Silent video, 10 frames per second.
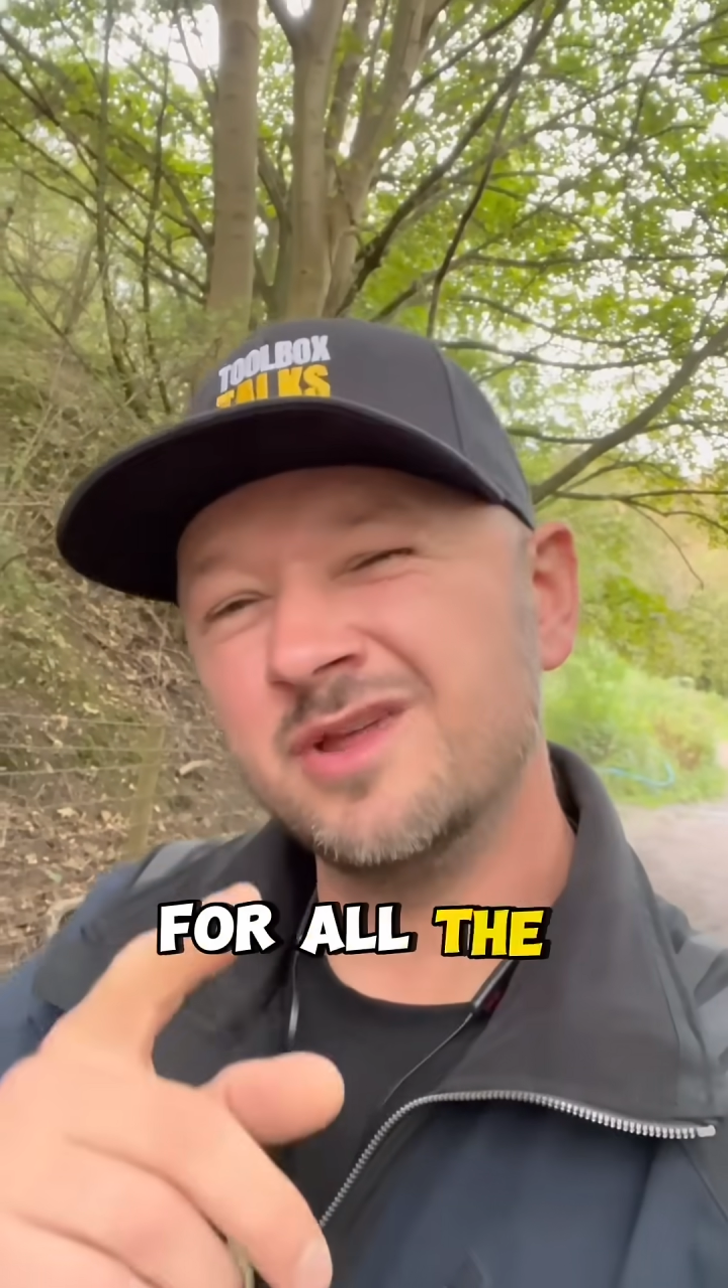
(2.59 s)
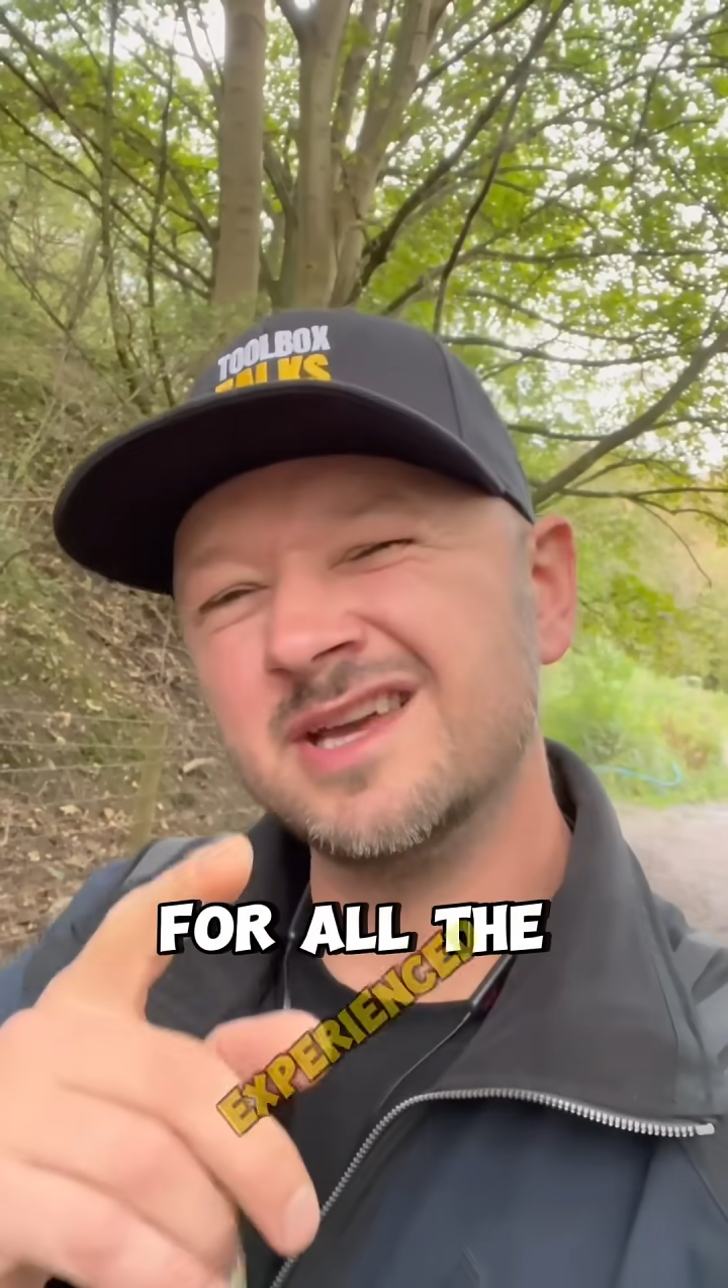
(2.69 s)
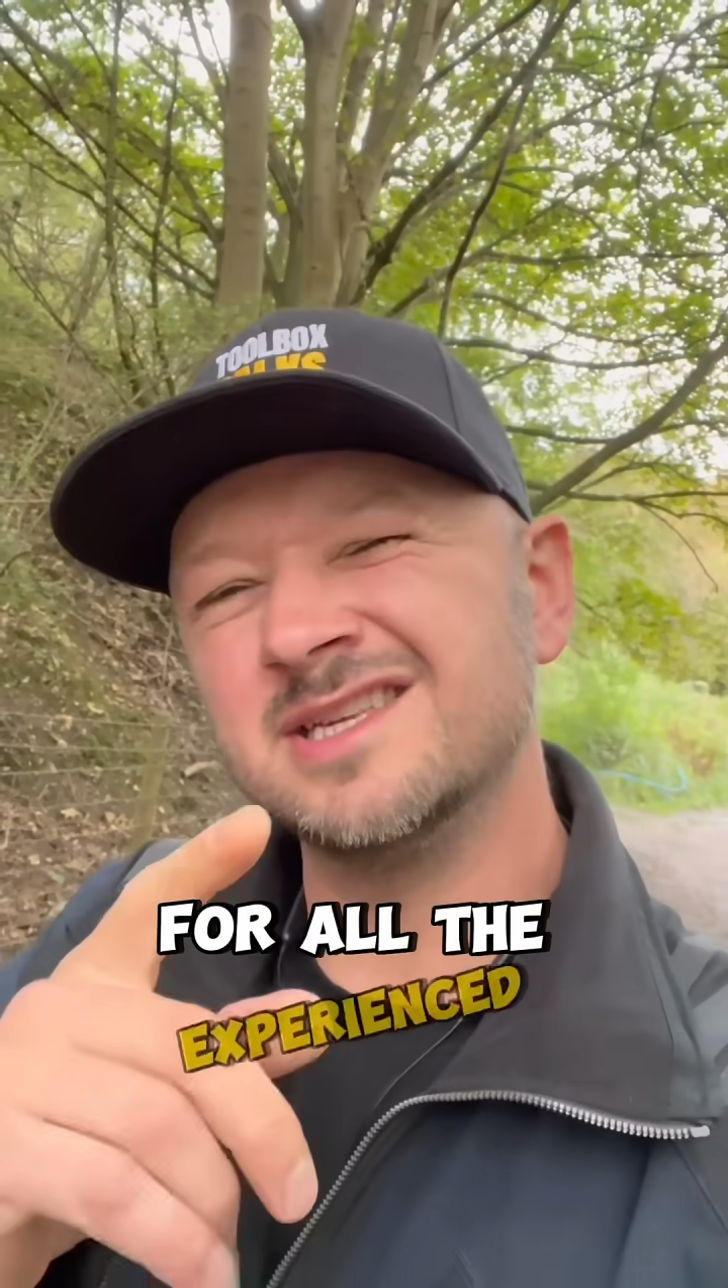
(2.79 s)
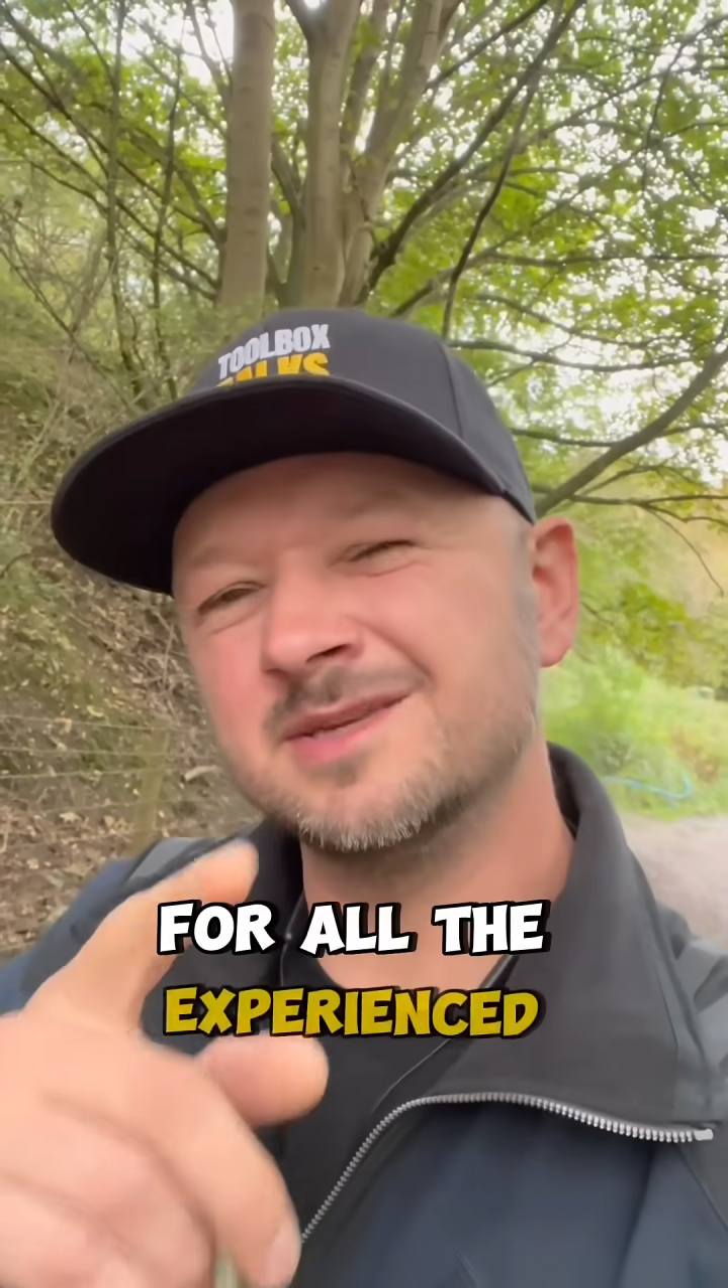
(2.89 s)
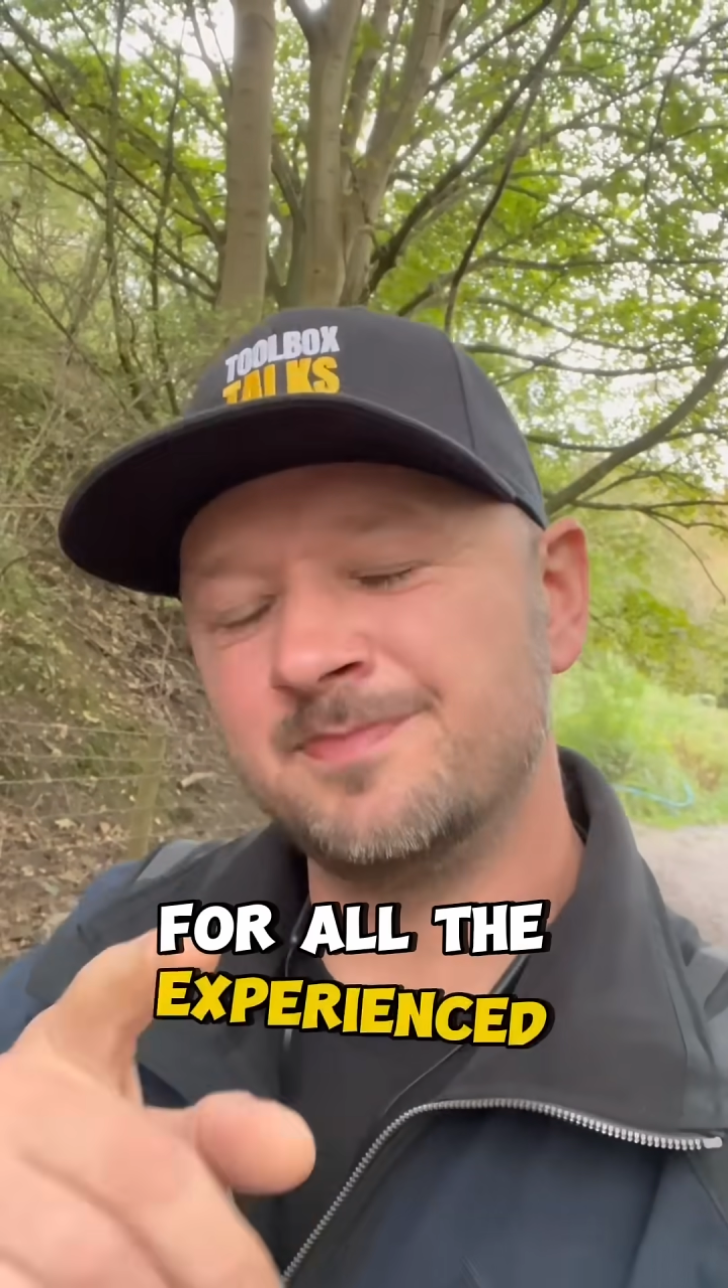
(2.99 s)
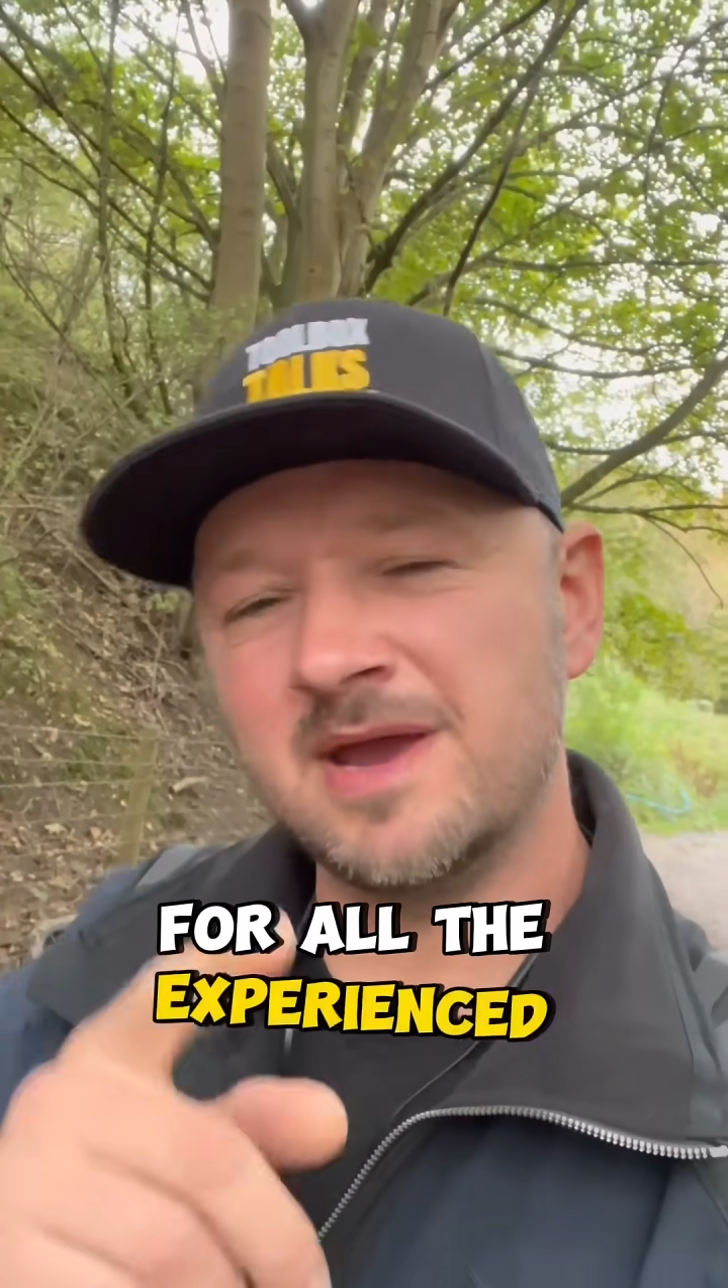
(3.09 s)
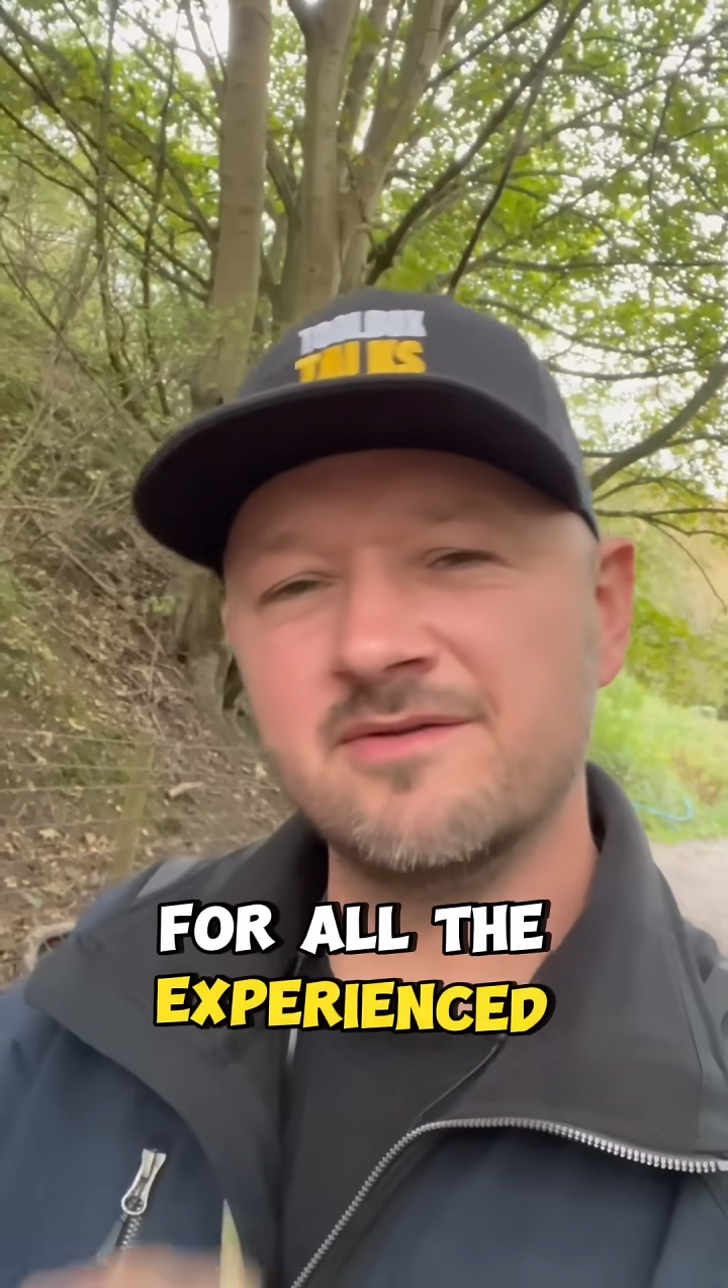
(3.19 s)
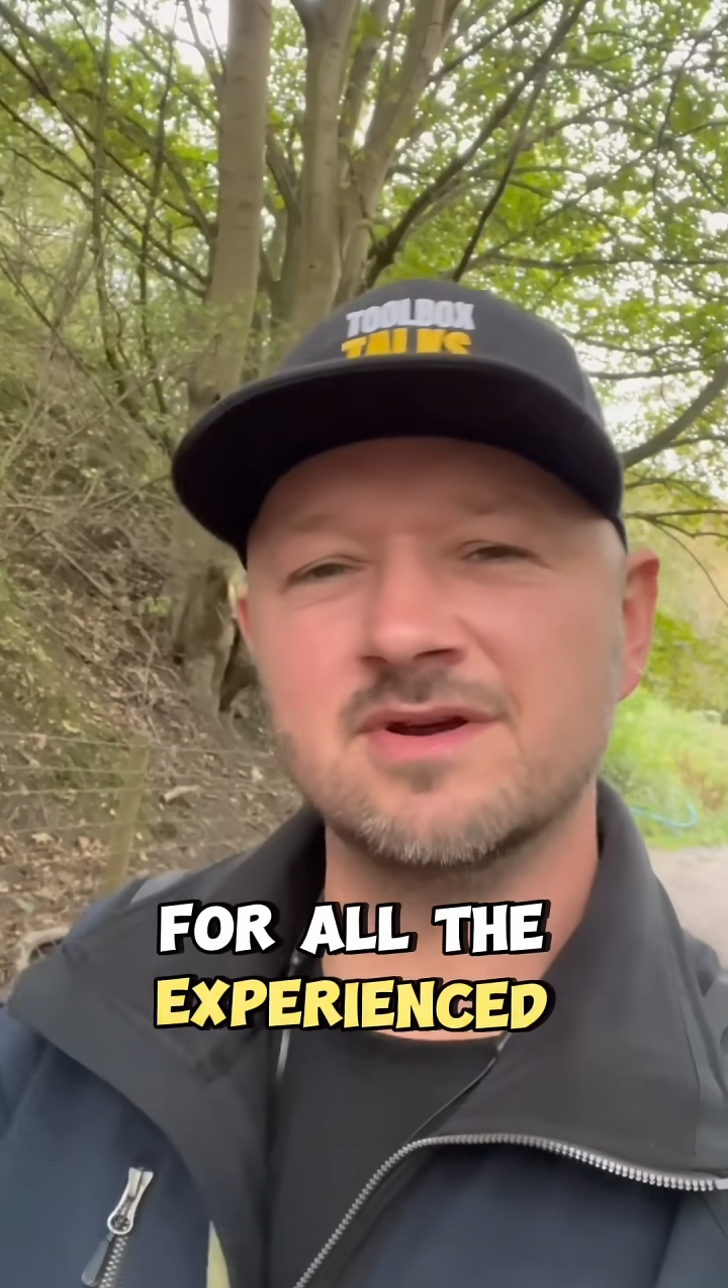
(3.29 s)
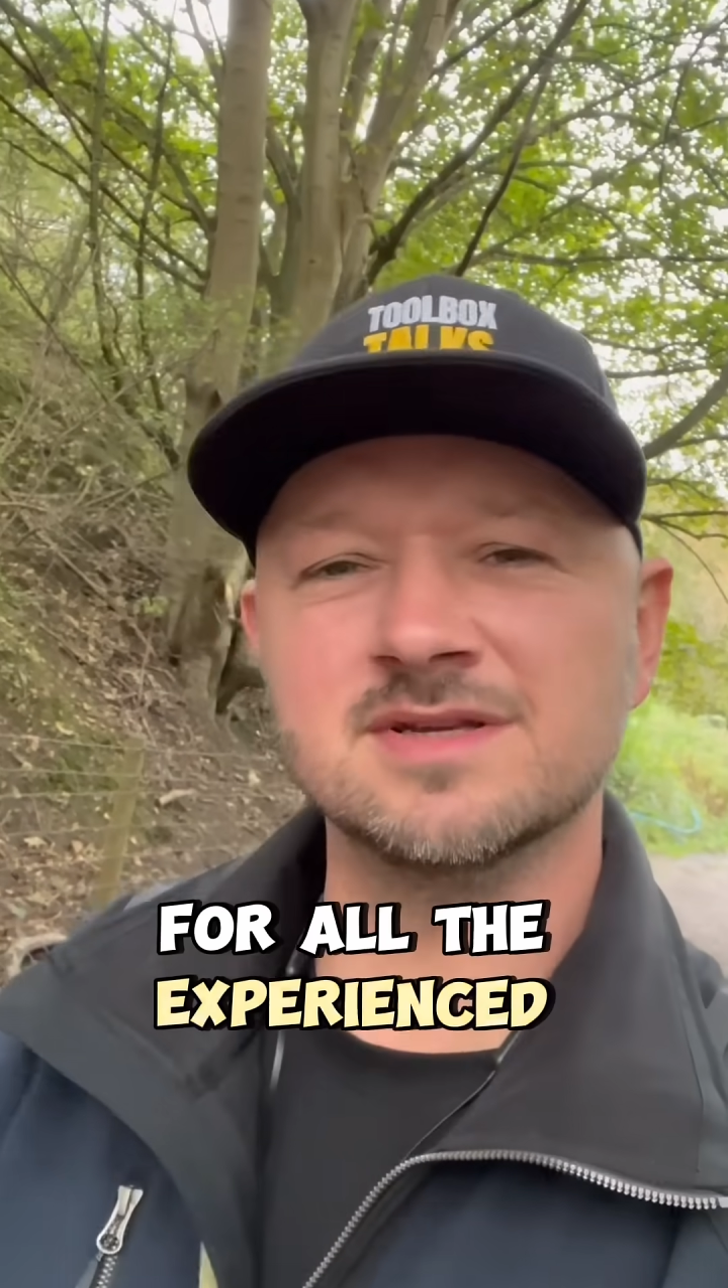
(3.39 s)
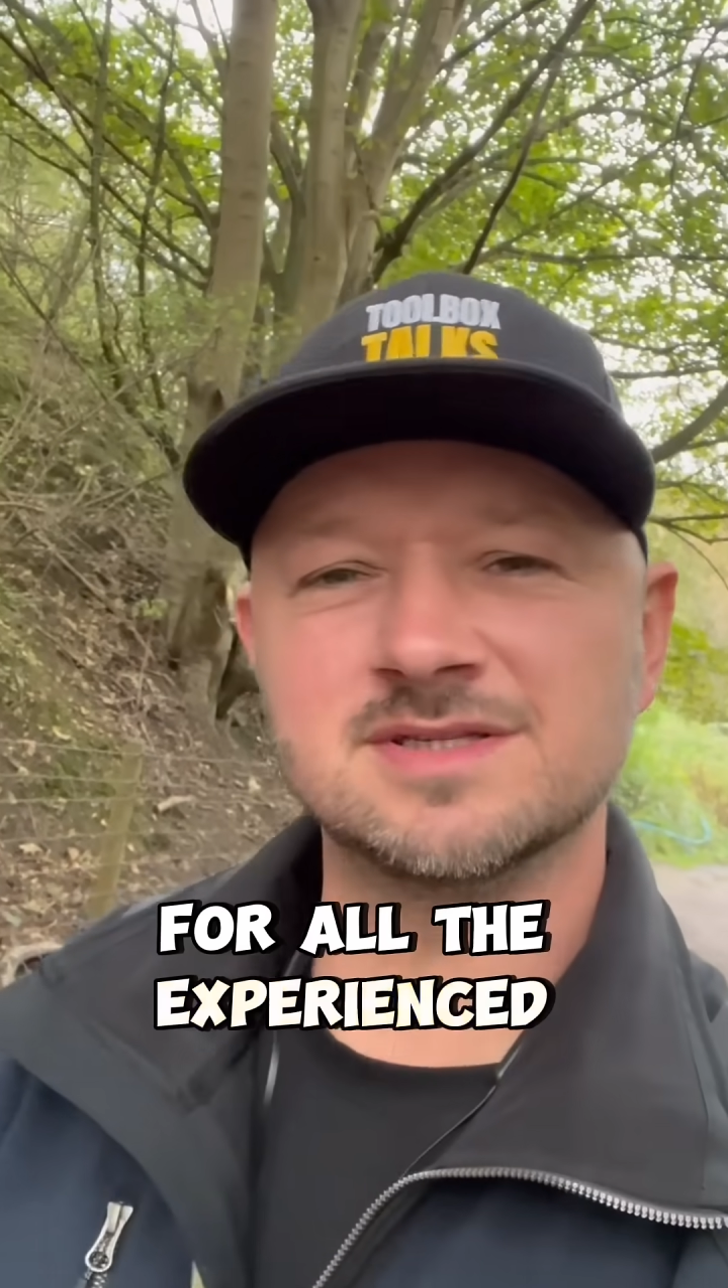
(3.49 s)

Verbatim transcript: experienced